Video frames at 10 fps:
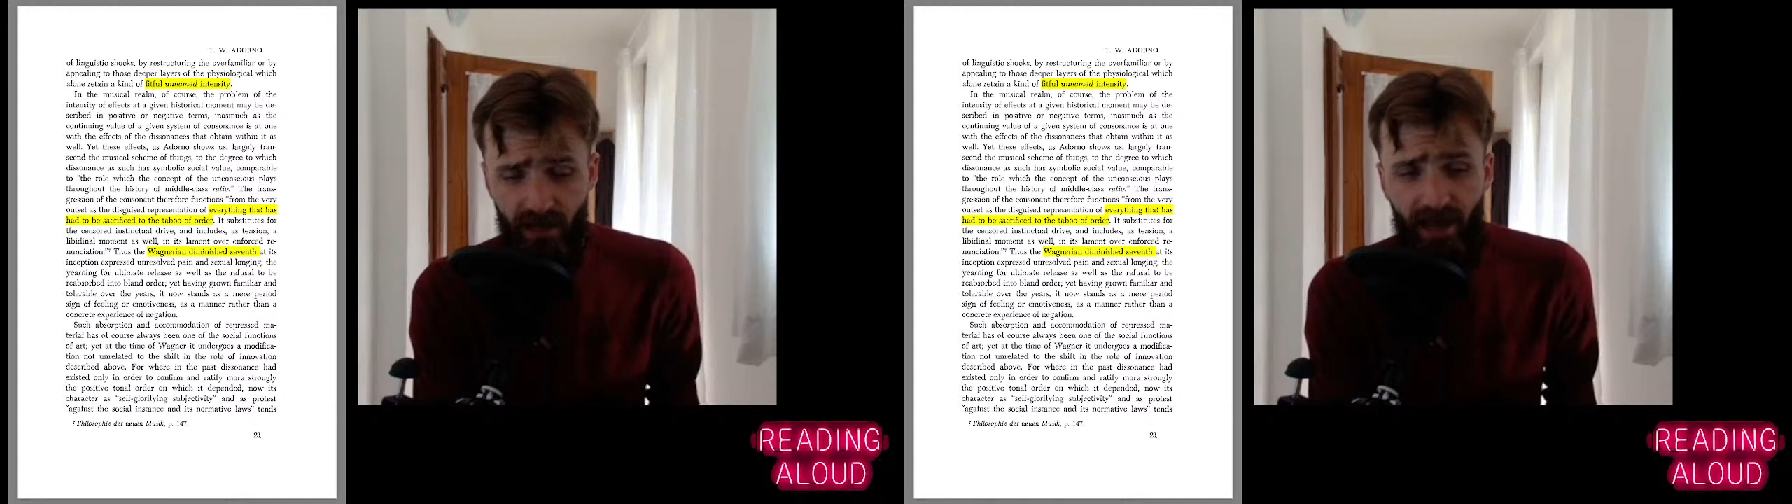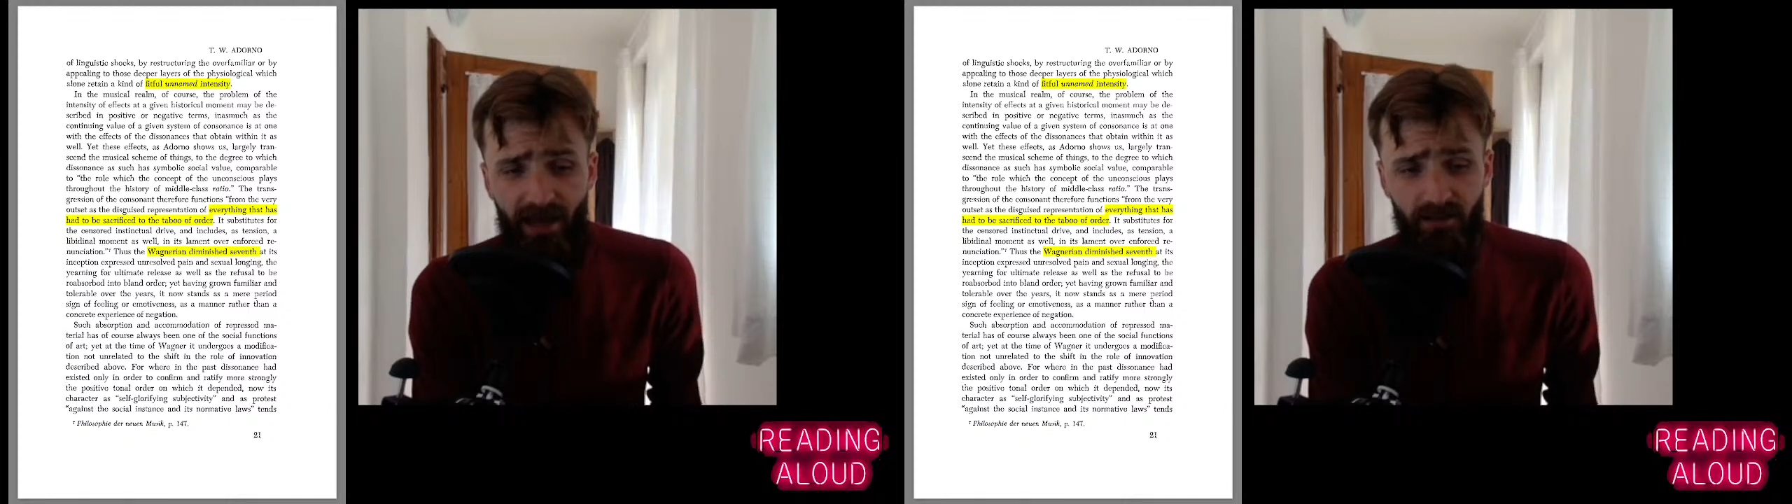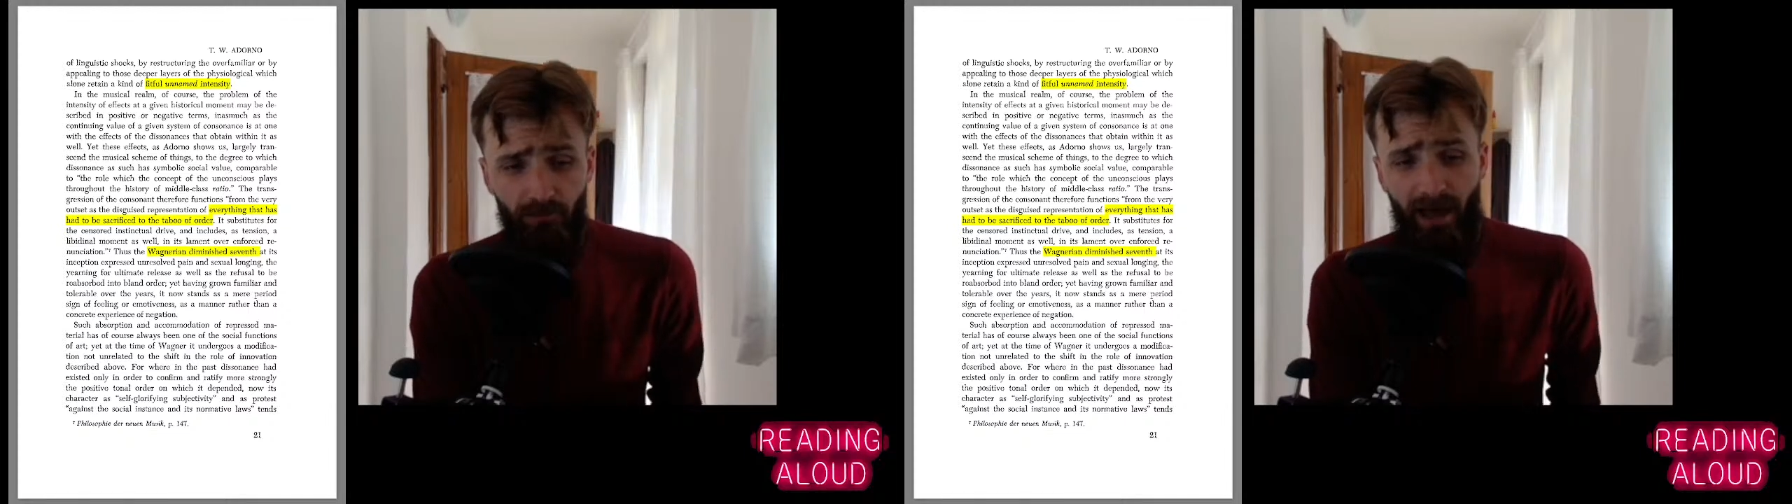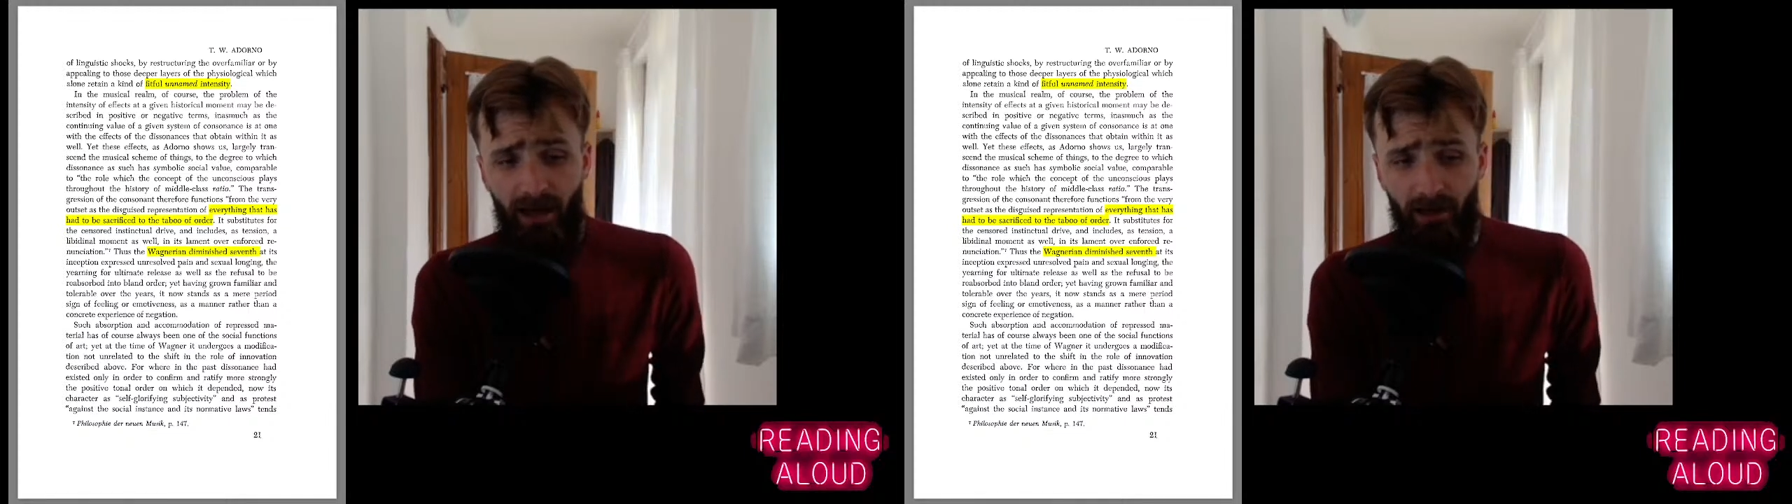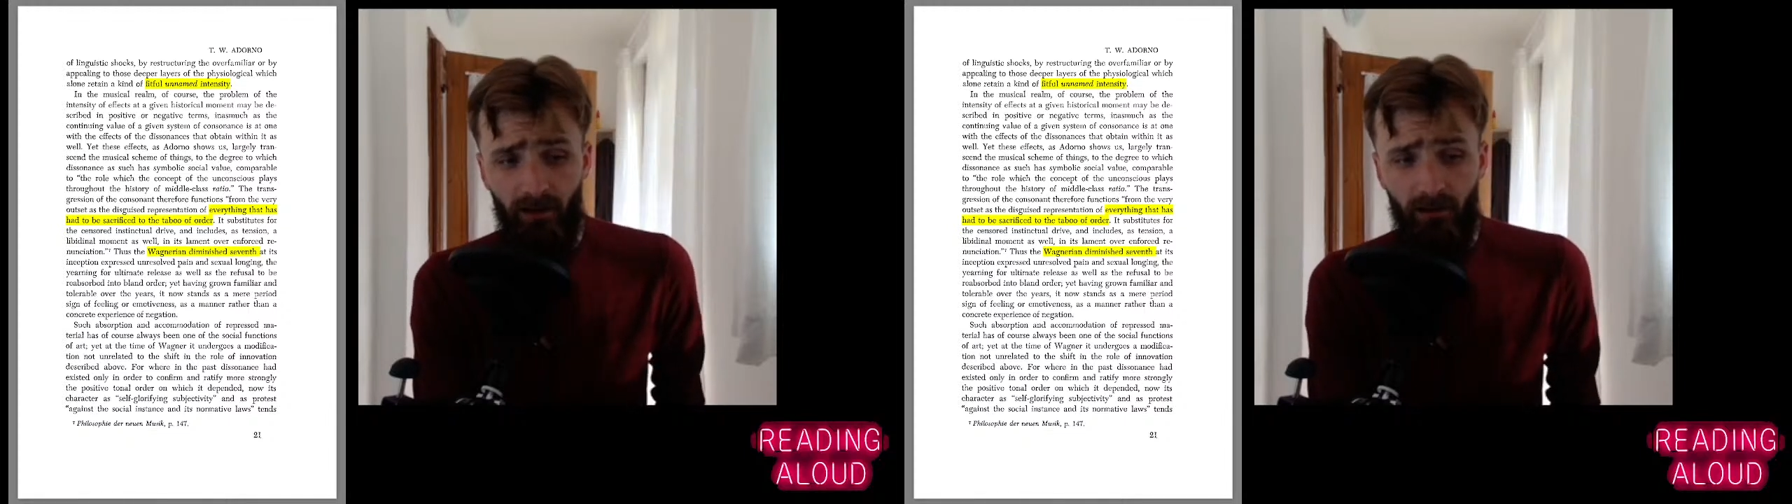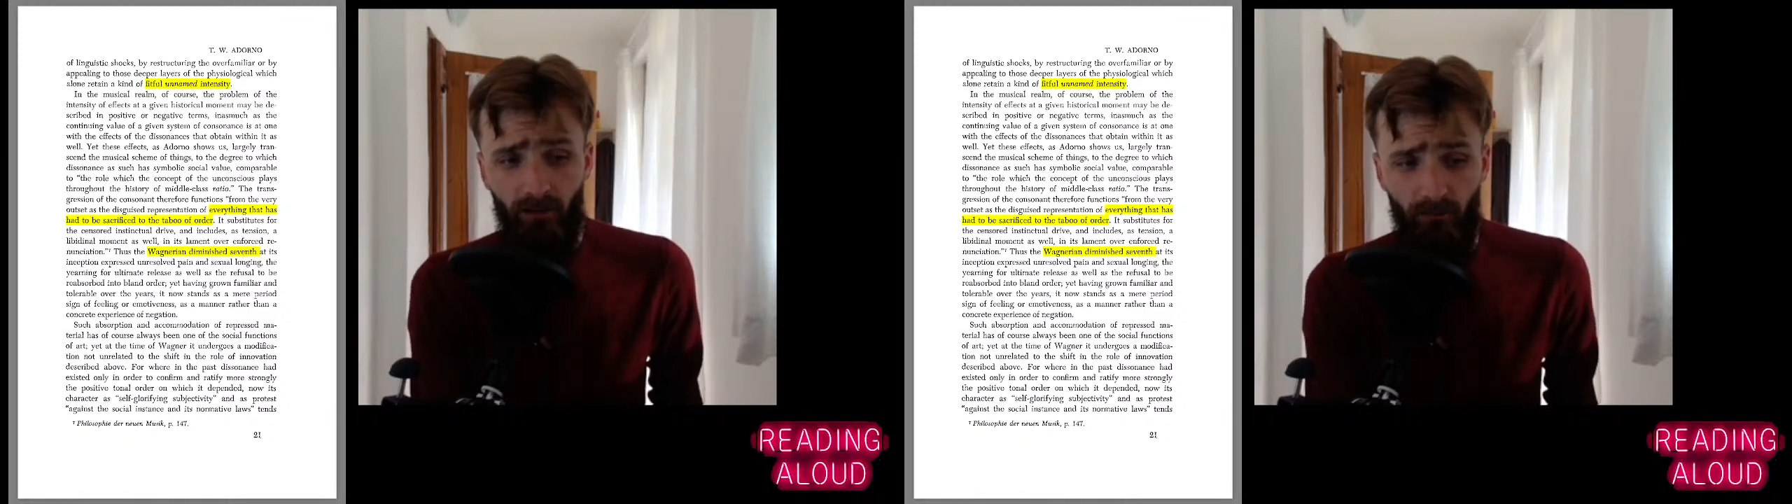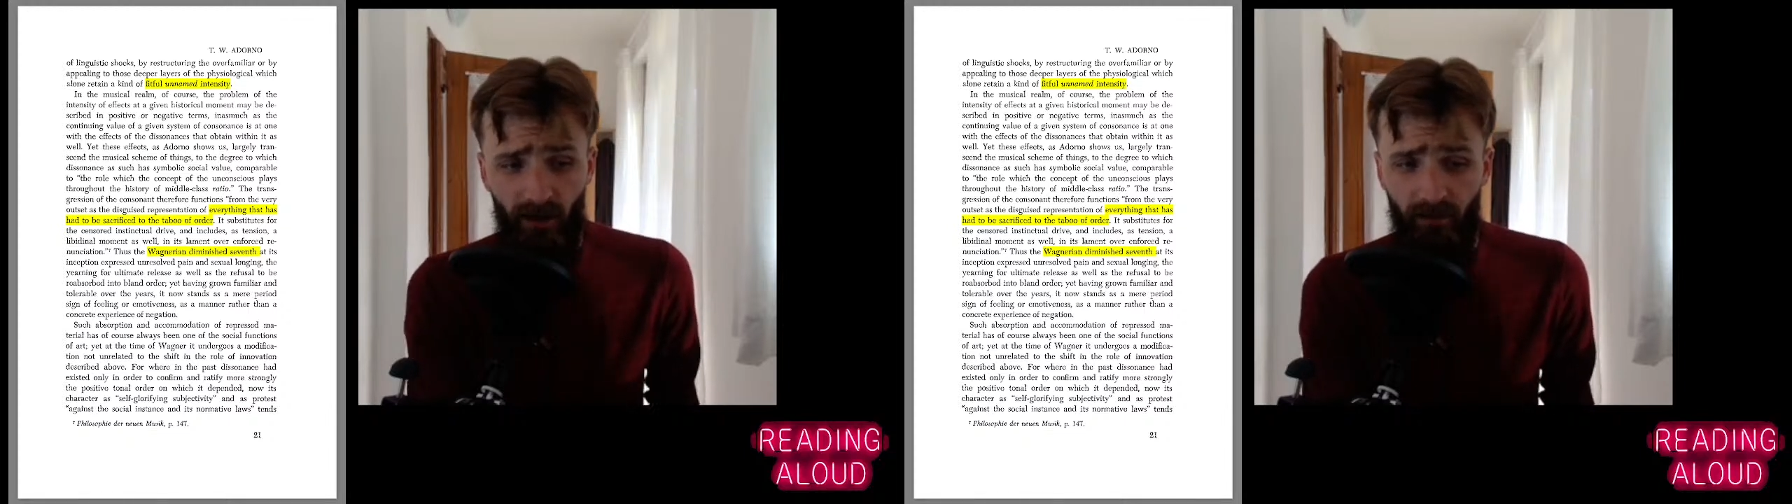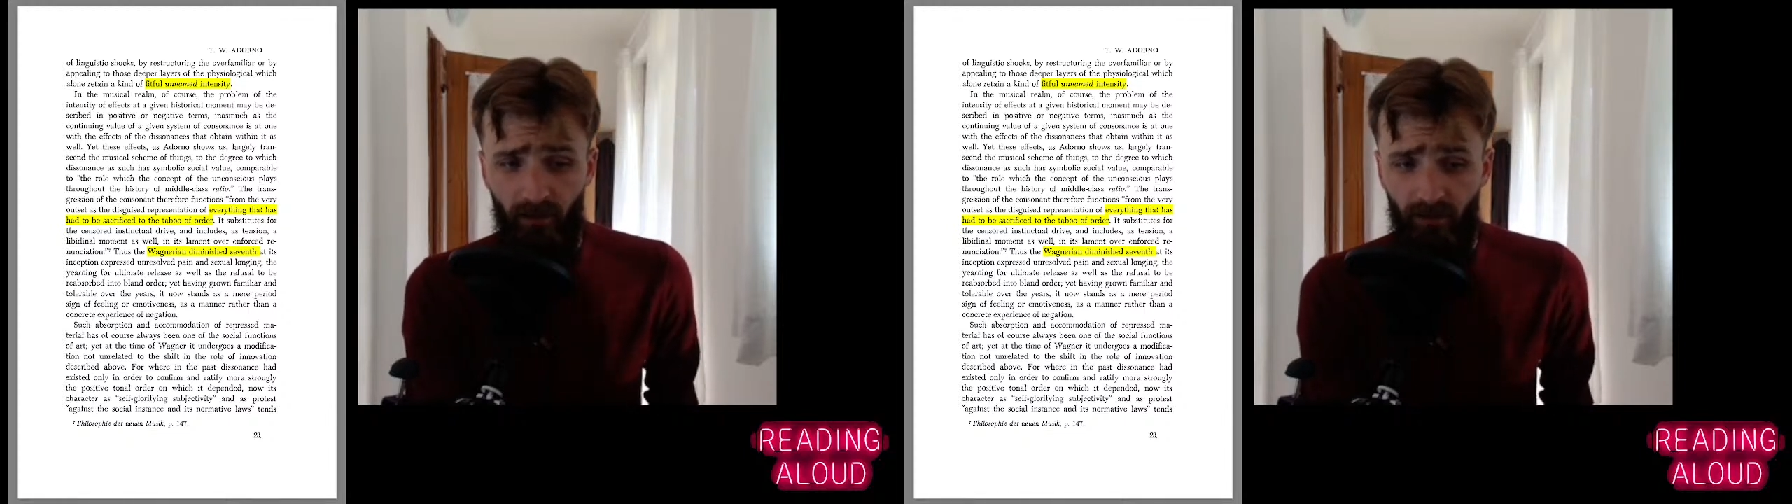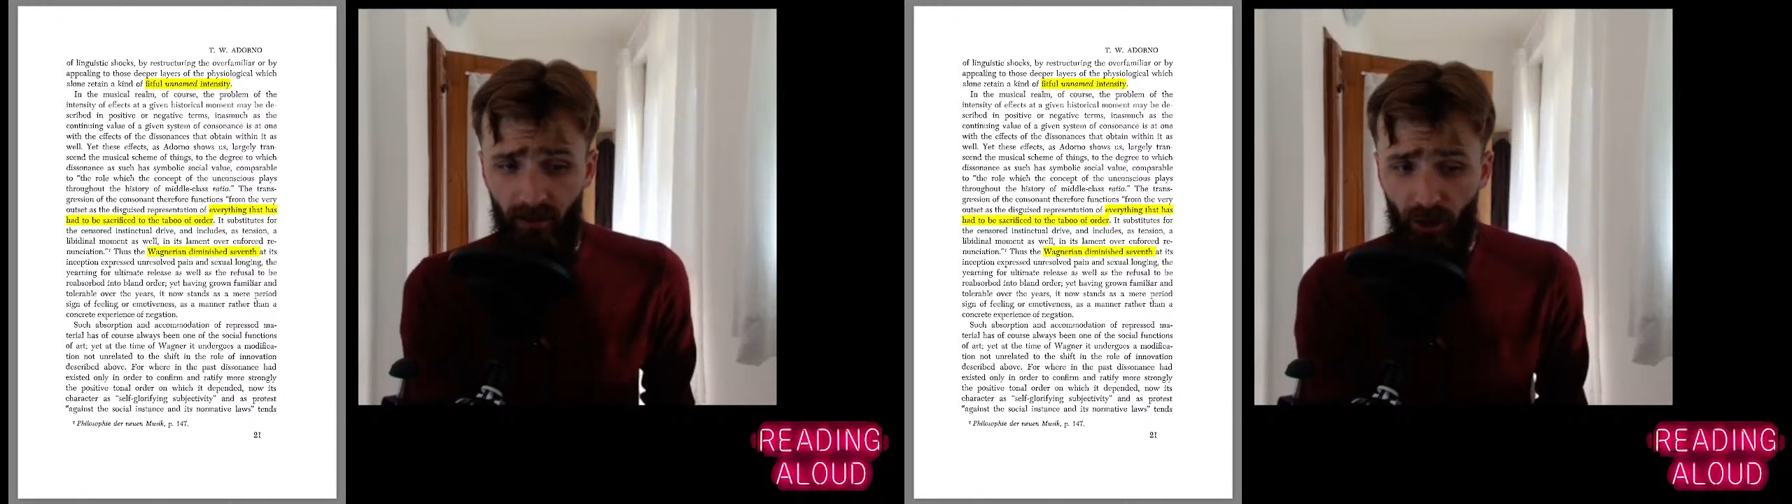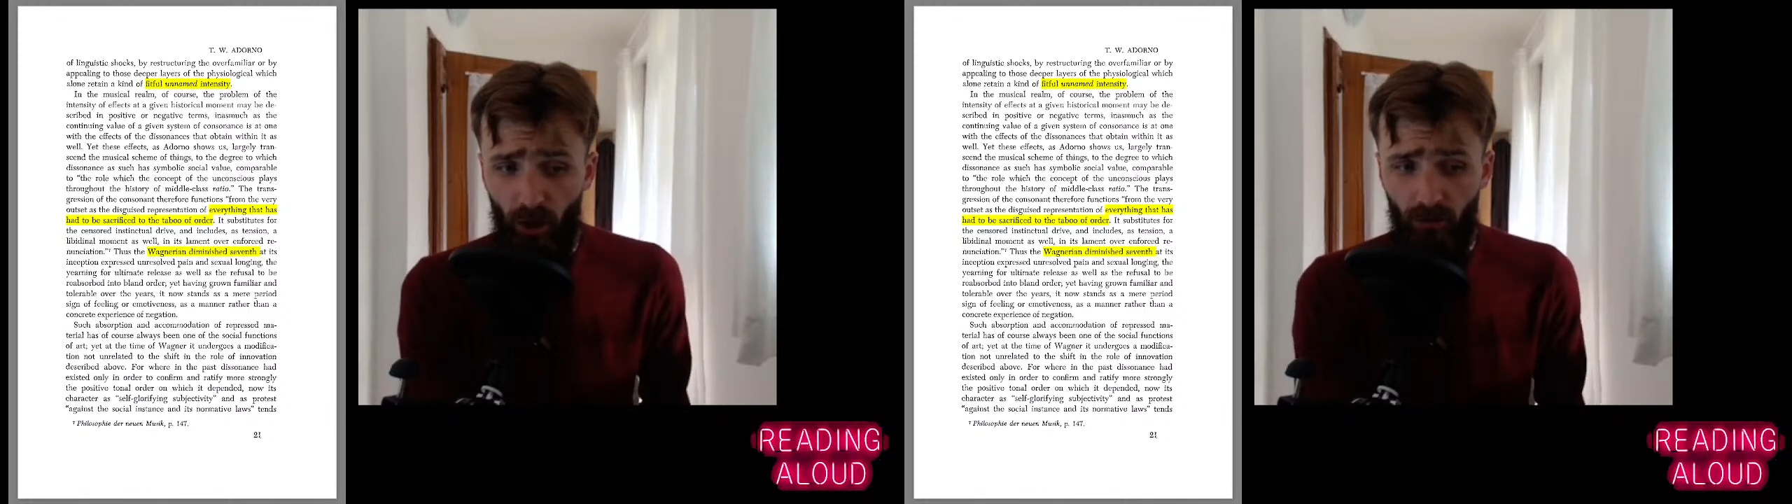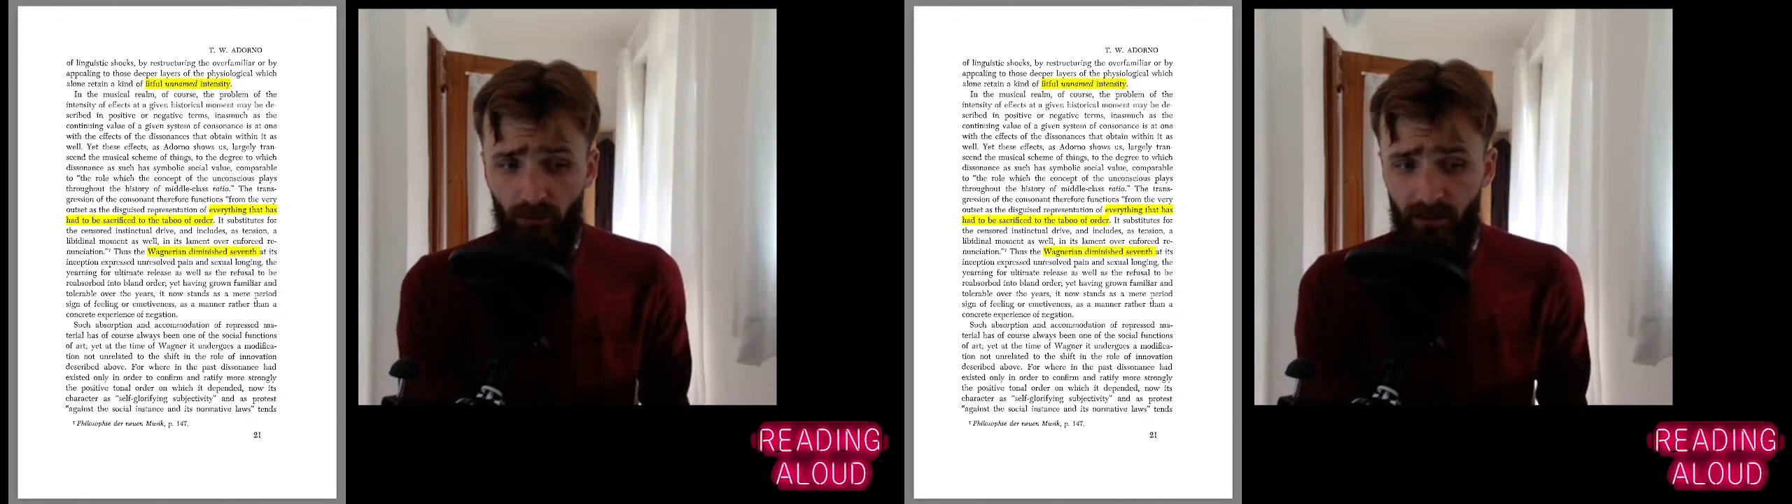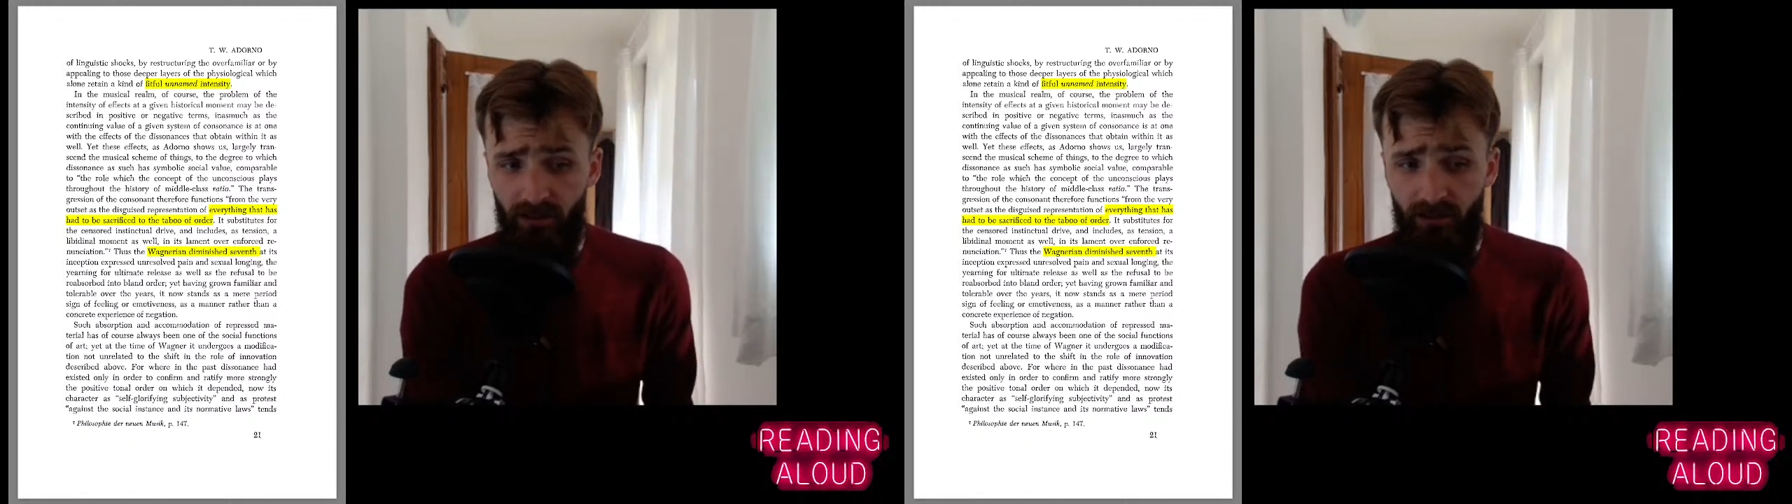as a manner rather than a concrete